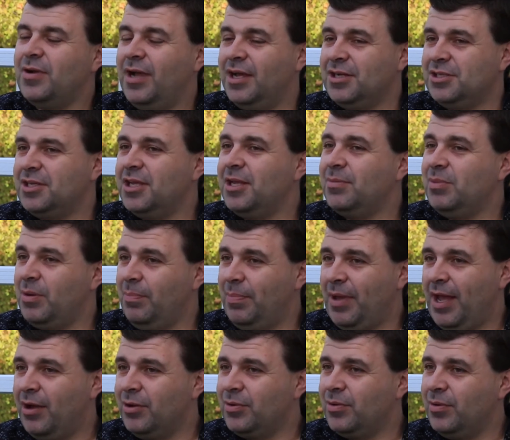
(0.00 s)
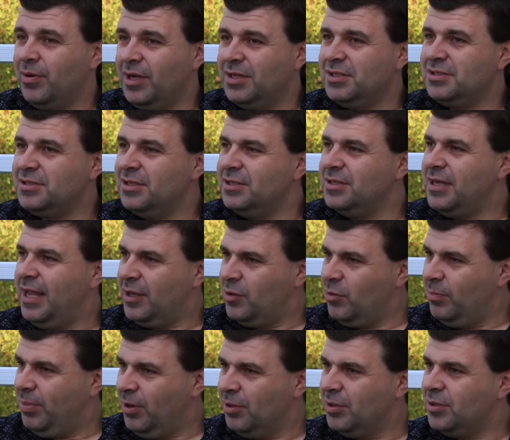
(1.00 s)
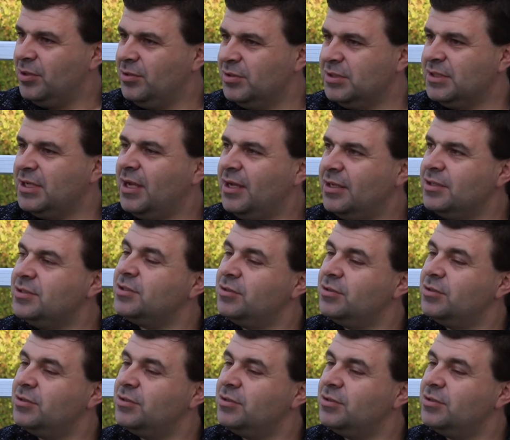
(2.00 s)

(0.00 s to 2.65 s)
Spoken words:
are actually able to powderize to nanoparticle size,